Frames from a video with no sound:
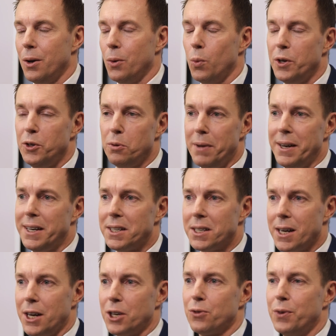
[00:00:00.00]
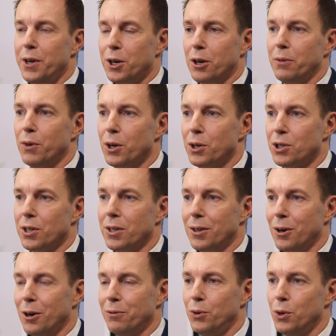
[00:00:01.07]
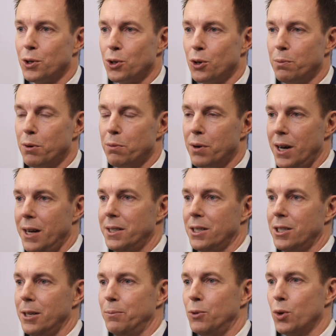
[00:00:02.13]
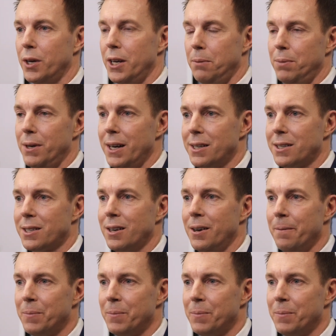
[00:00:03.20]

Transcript: When you make a tax-free conversion of your sole proprietorship to an ApS,